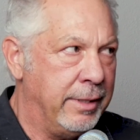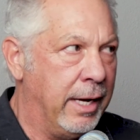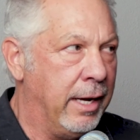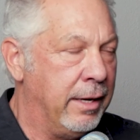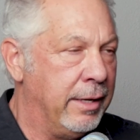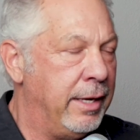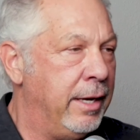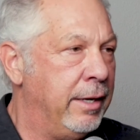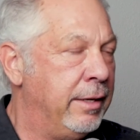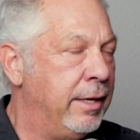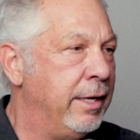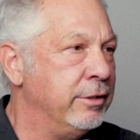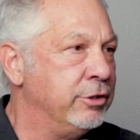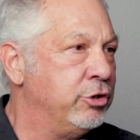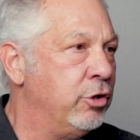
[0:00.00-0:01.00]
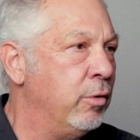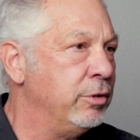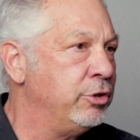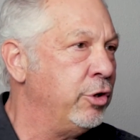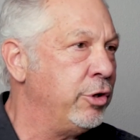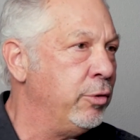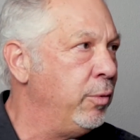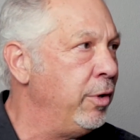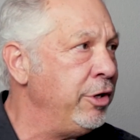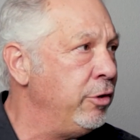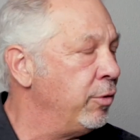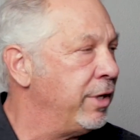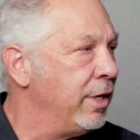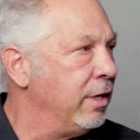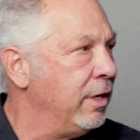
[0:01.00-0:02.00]
Yeah, and so you really
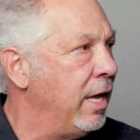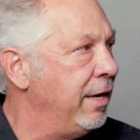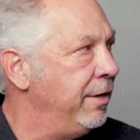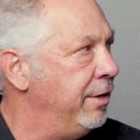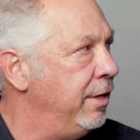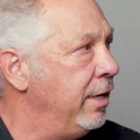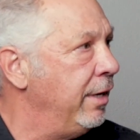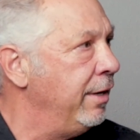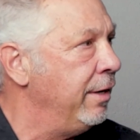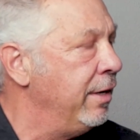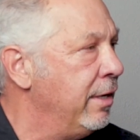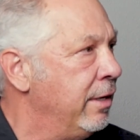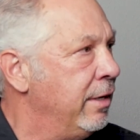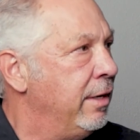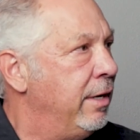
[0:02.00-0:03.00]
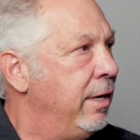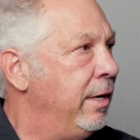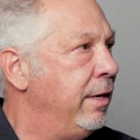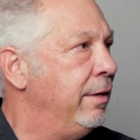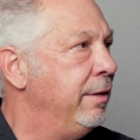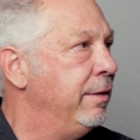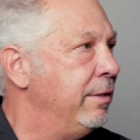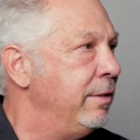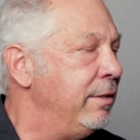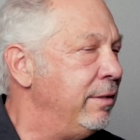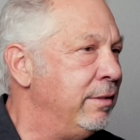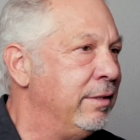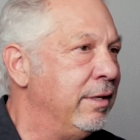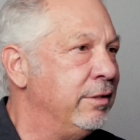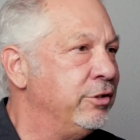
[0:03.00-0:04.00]
don't get a lot done. And
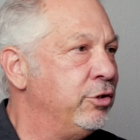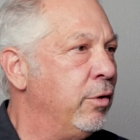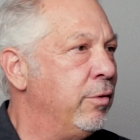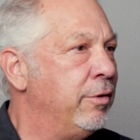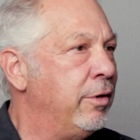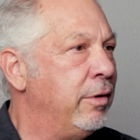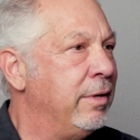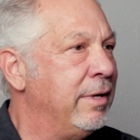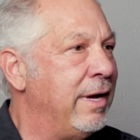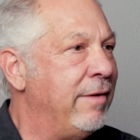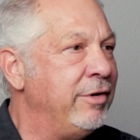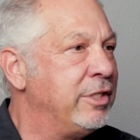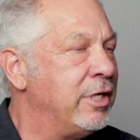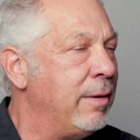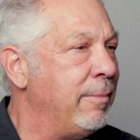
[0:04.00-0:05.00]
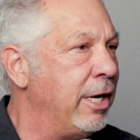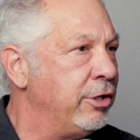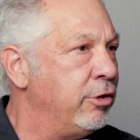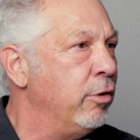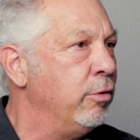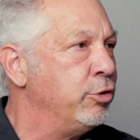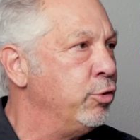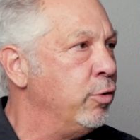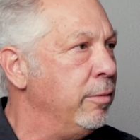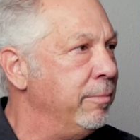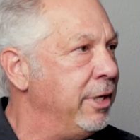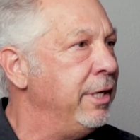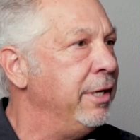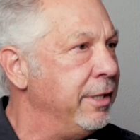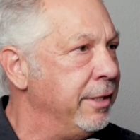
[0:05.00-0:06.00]
so every time I'd go to a
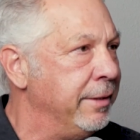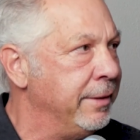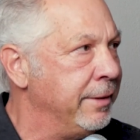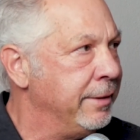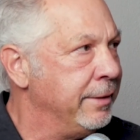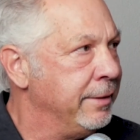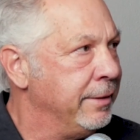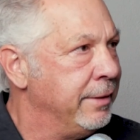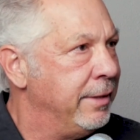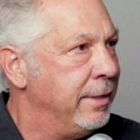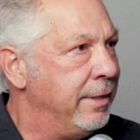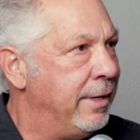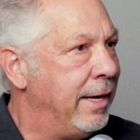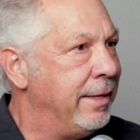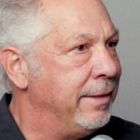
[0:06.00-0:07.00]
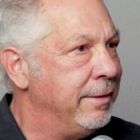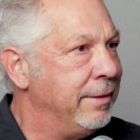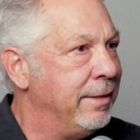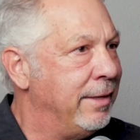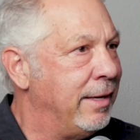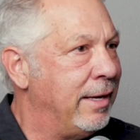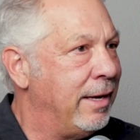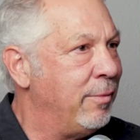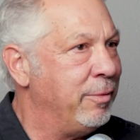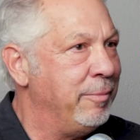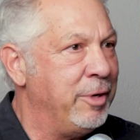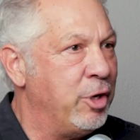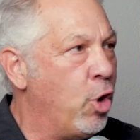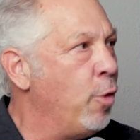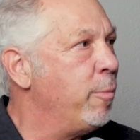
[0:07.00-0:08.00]
meeting, and I would
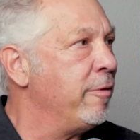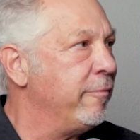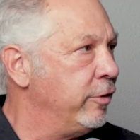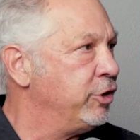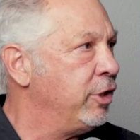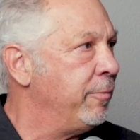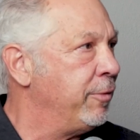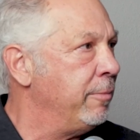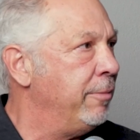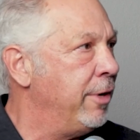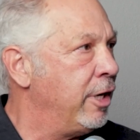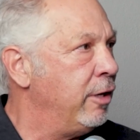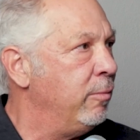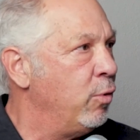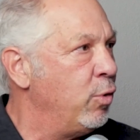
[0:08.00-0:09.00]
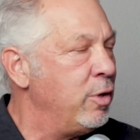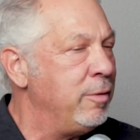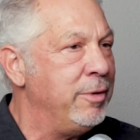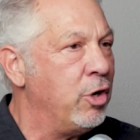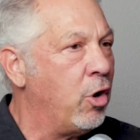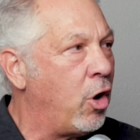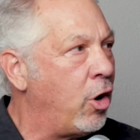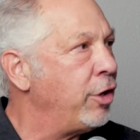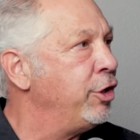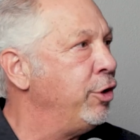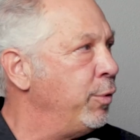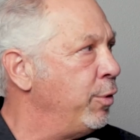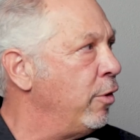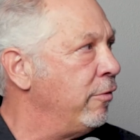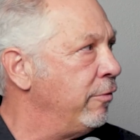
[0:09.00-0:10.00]
be hoping for something better, but we'd be
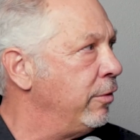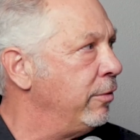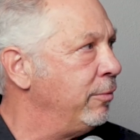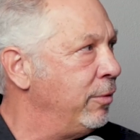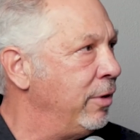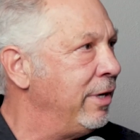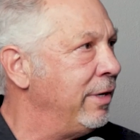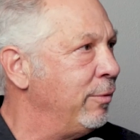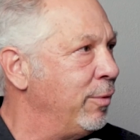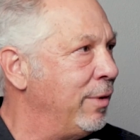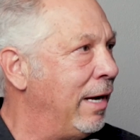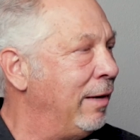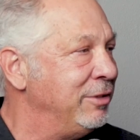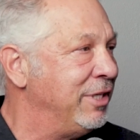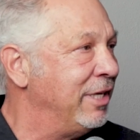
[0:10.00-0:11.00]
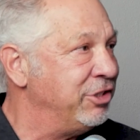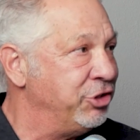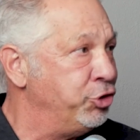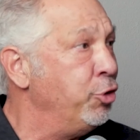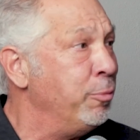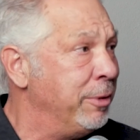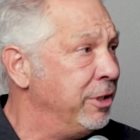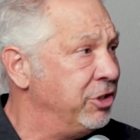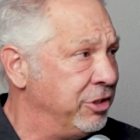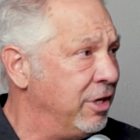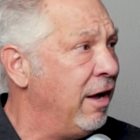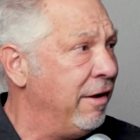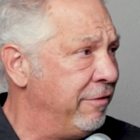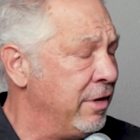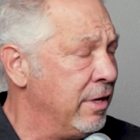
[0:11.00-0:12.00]
arguing over really what I would say stupid
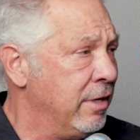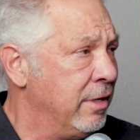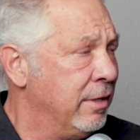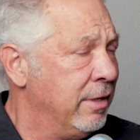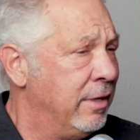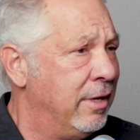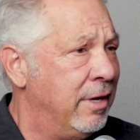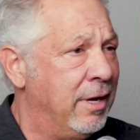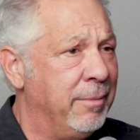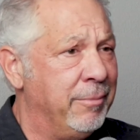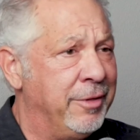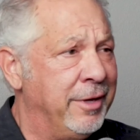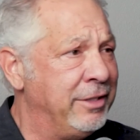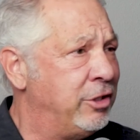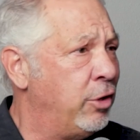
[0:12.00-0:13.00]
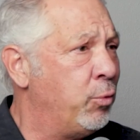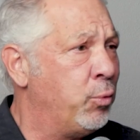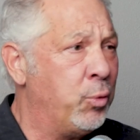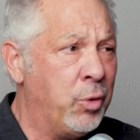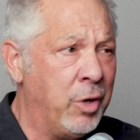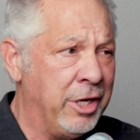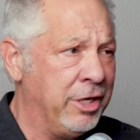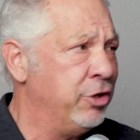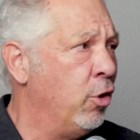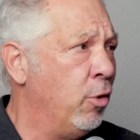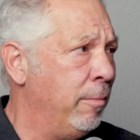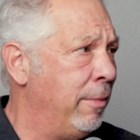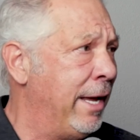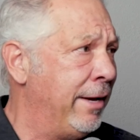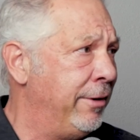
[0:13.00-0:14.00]
stuff, things that really
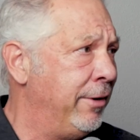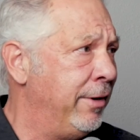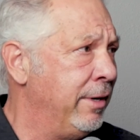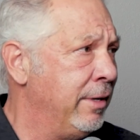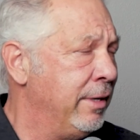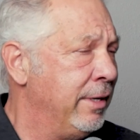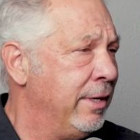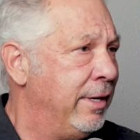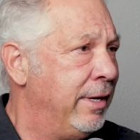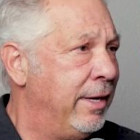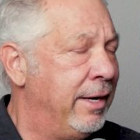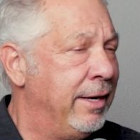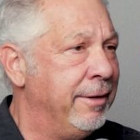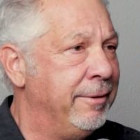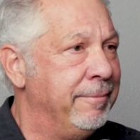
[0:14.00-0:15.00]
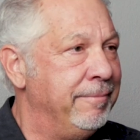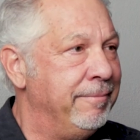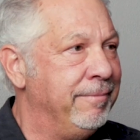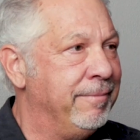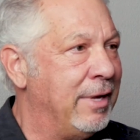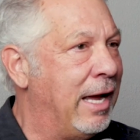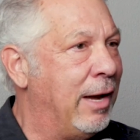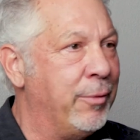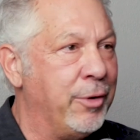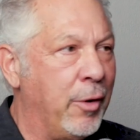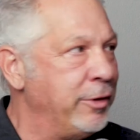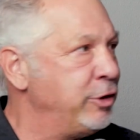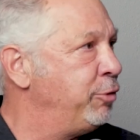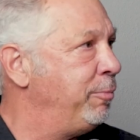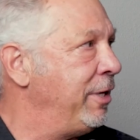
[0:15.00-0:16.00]
don't matter. And I would
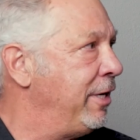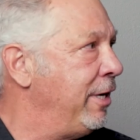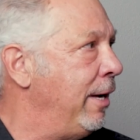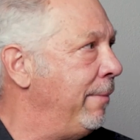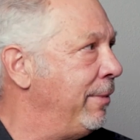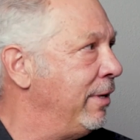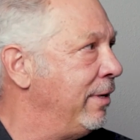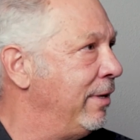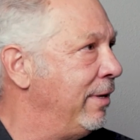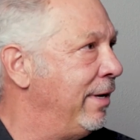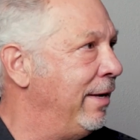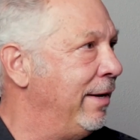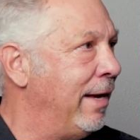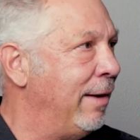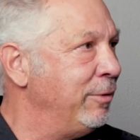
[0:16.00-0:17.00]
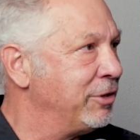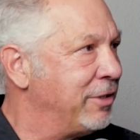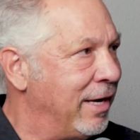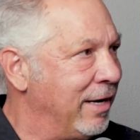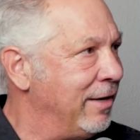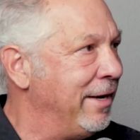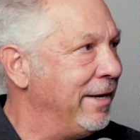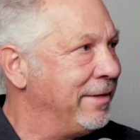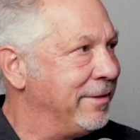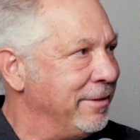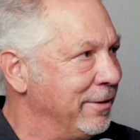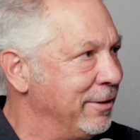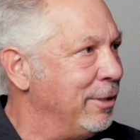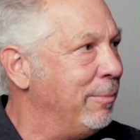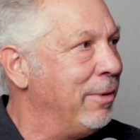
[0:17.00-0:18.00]
always speak up, and I was kind of like
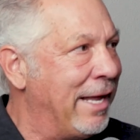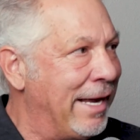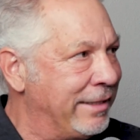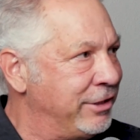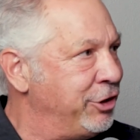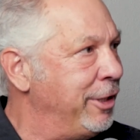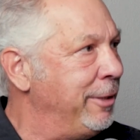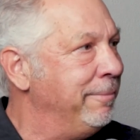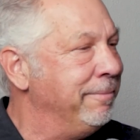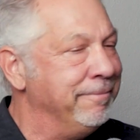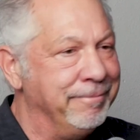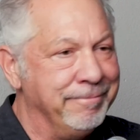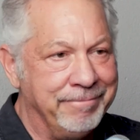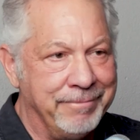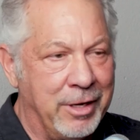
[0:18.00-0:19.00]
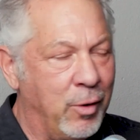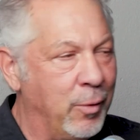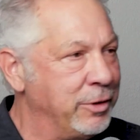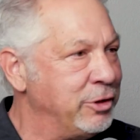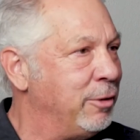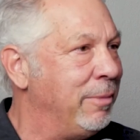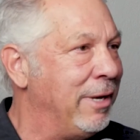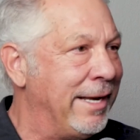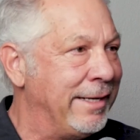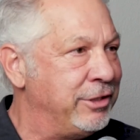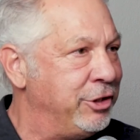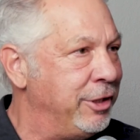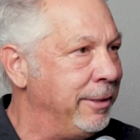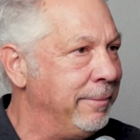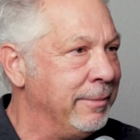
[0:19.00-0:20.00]
the black sheep, always the black
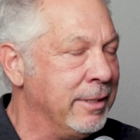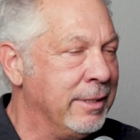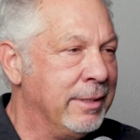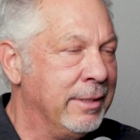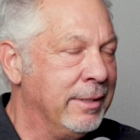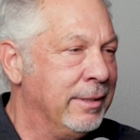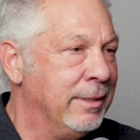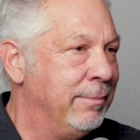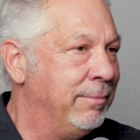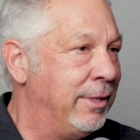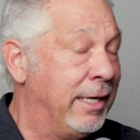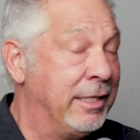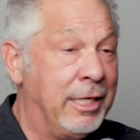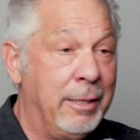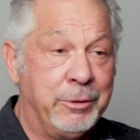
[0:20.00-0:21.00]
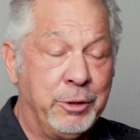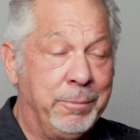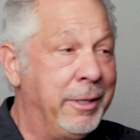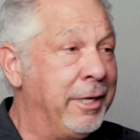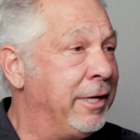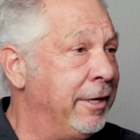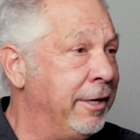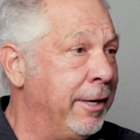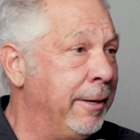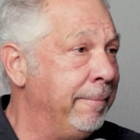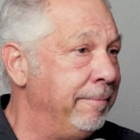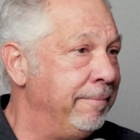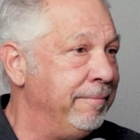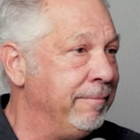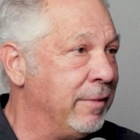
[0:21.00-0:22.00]
sheep. But I'd keep speaking
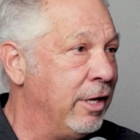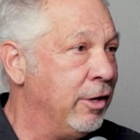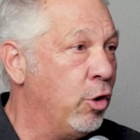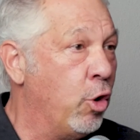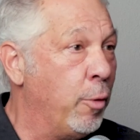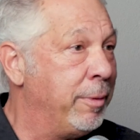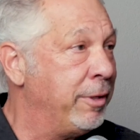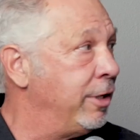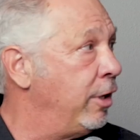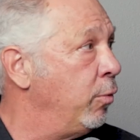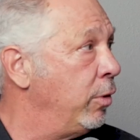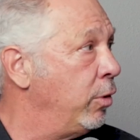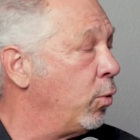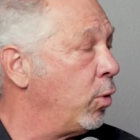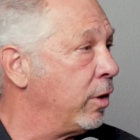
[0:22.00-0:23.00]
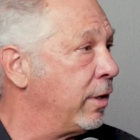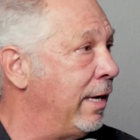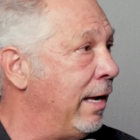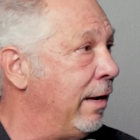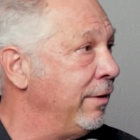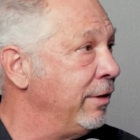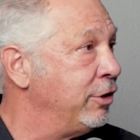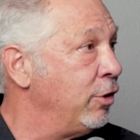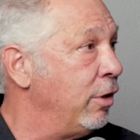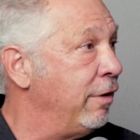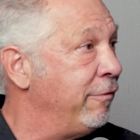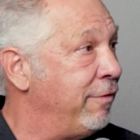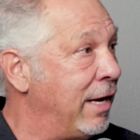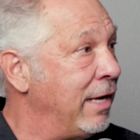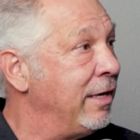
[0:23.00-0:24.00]
up and hoping that it would work out until
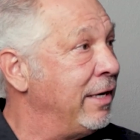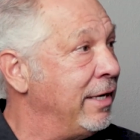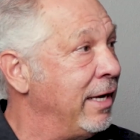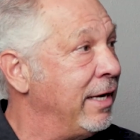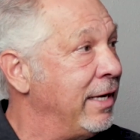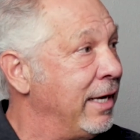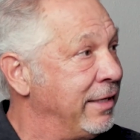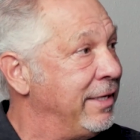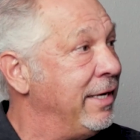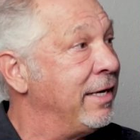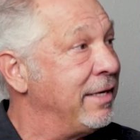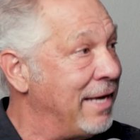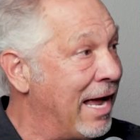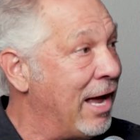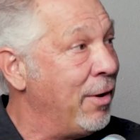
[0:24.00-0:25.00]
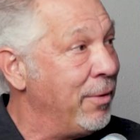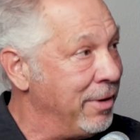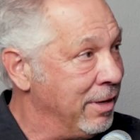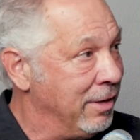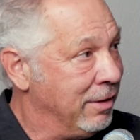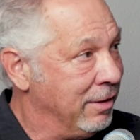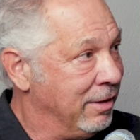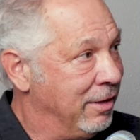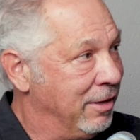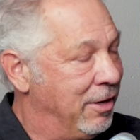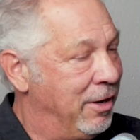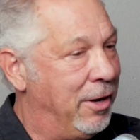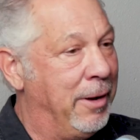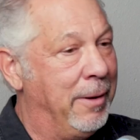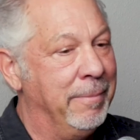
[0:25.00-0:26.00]
I got kicked out.
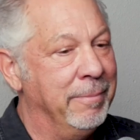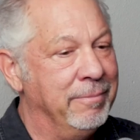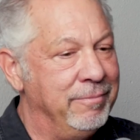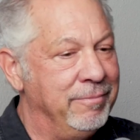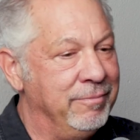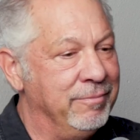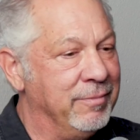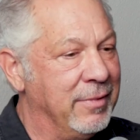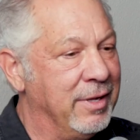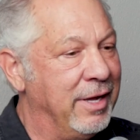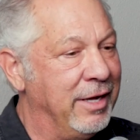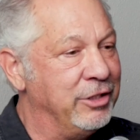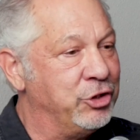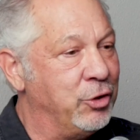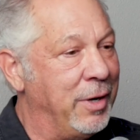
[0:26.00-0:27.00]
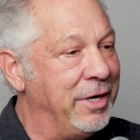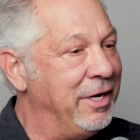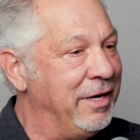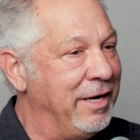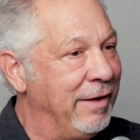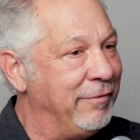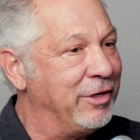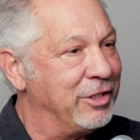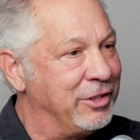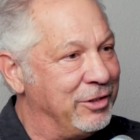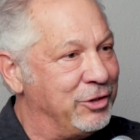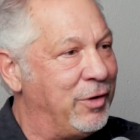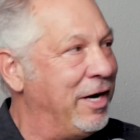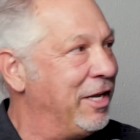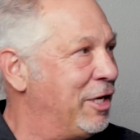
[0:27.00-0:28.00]
And so I didn't have to
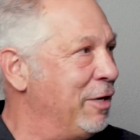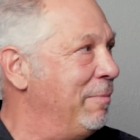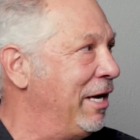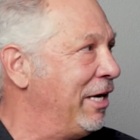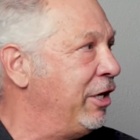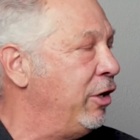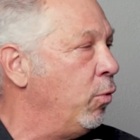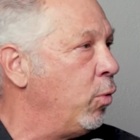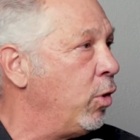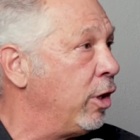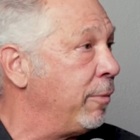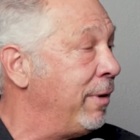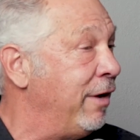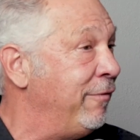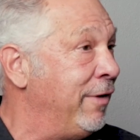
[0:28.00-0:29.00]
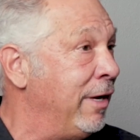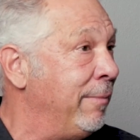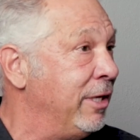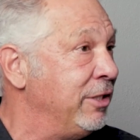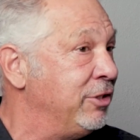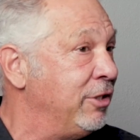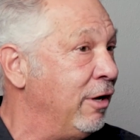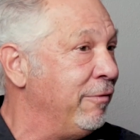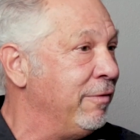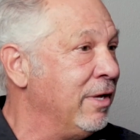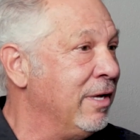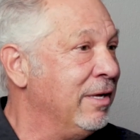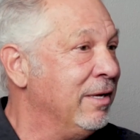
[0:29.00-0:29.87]
try to keep making it work. But I found myself,